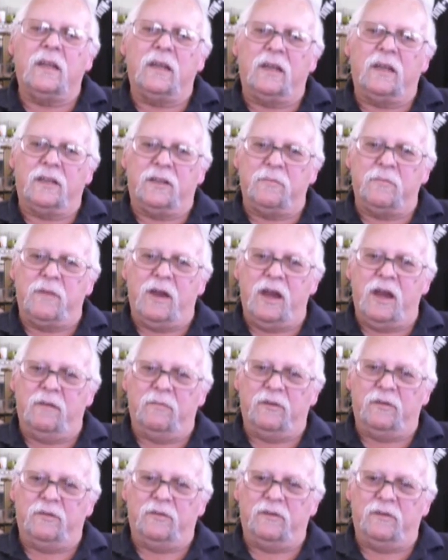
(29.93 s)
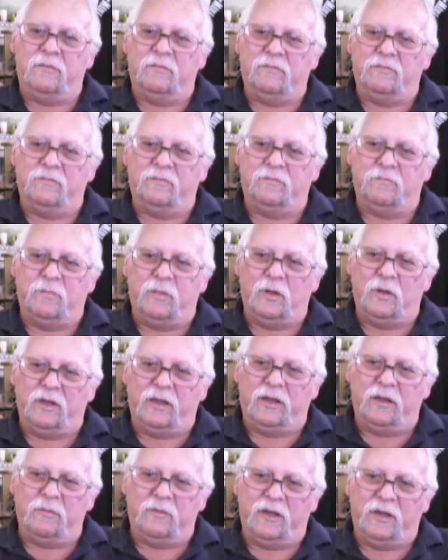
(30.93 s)
at the moment, I'm
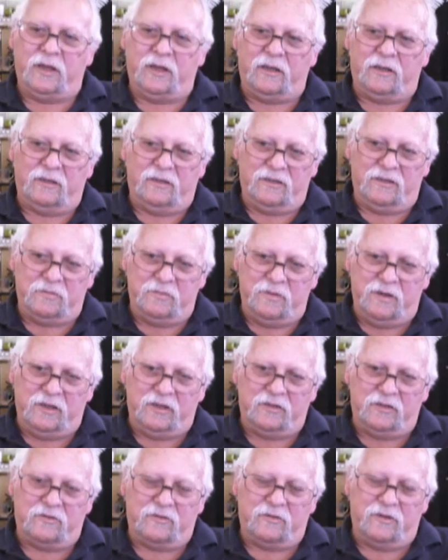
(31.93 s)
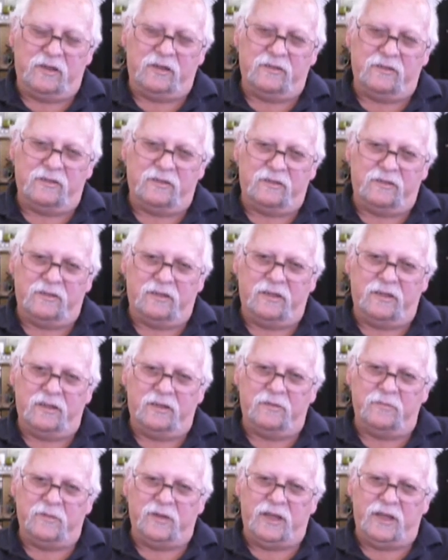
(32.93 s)
pulling about as many strings as I
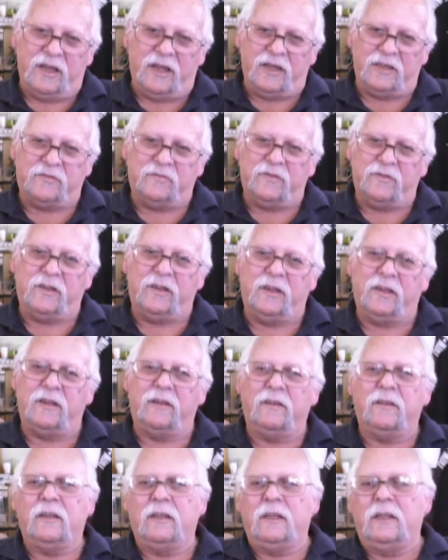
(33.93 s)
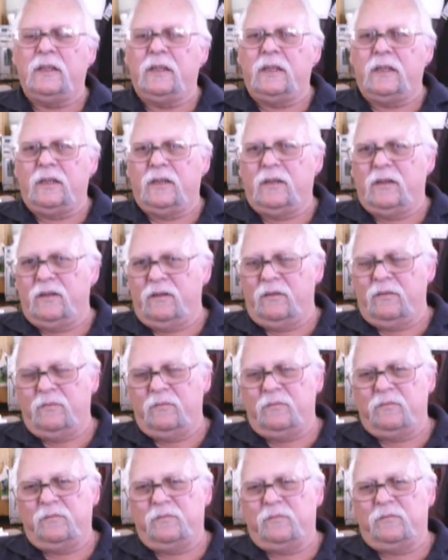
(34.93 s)
did in my last video.
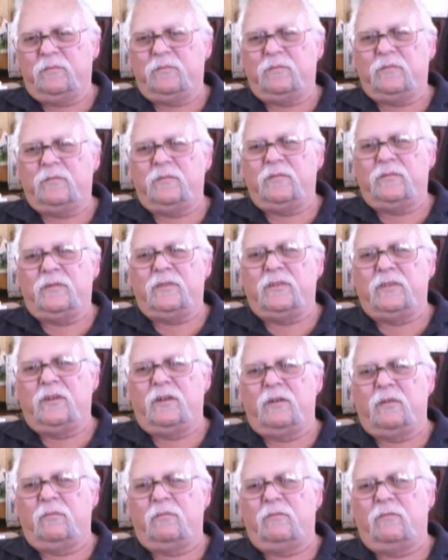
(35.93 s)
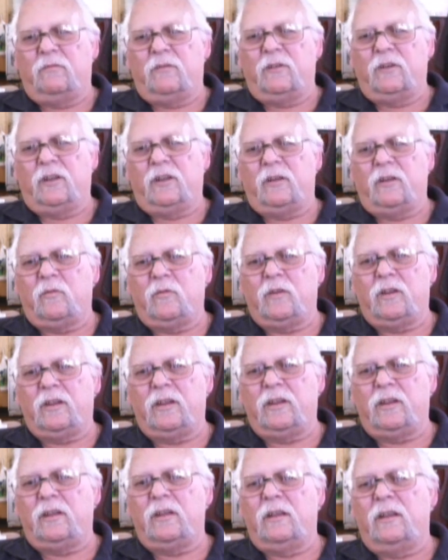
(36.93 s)
I'm not really with
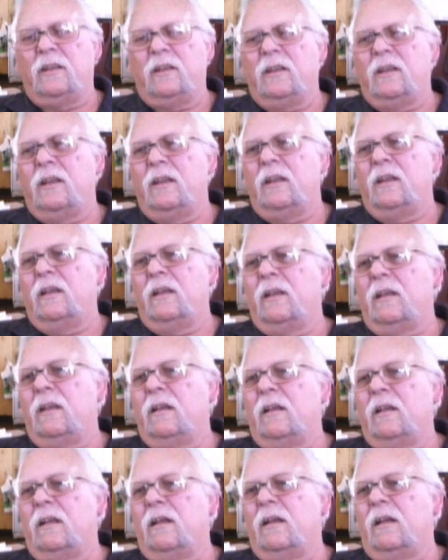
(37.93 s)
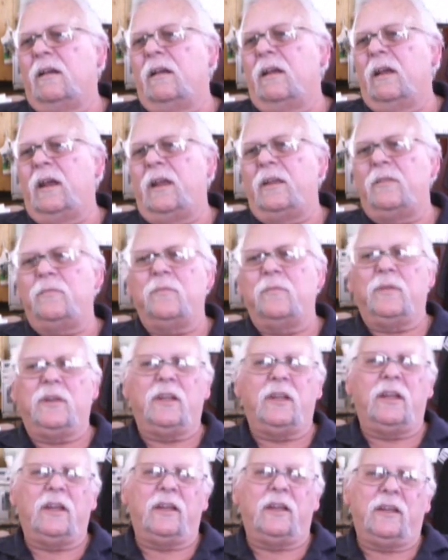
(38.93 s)
it. I hadn't
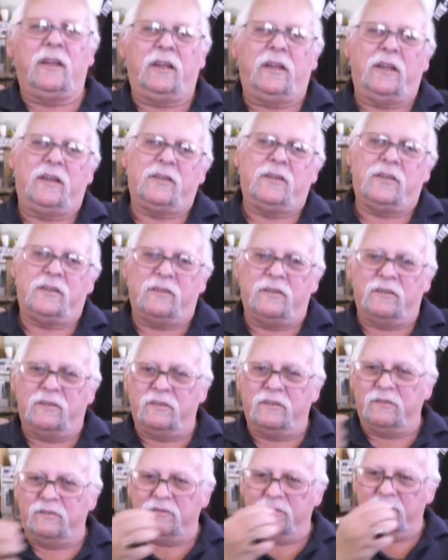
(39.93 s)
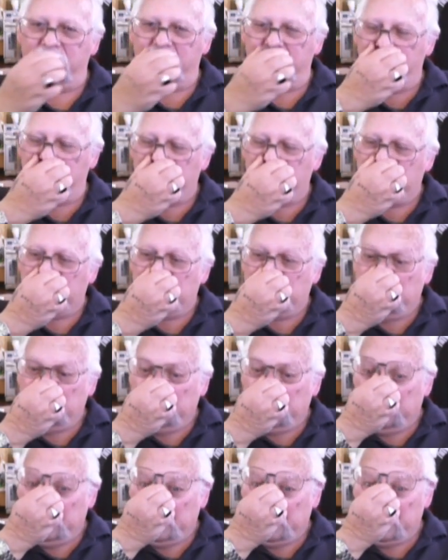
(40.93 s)
been out of the house until
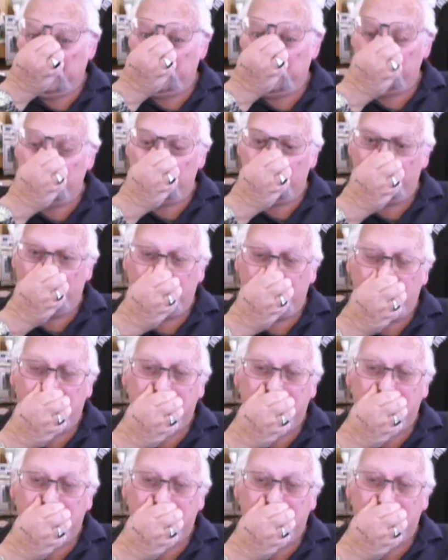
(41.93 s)
this morning.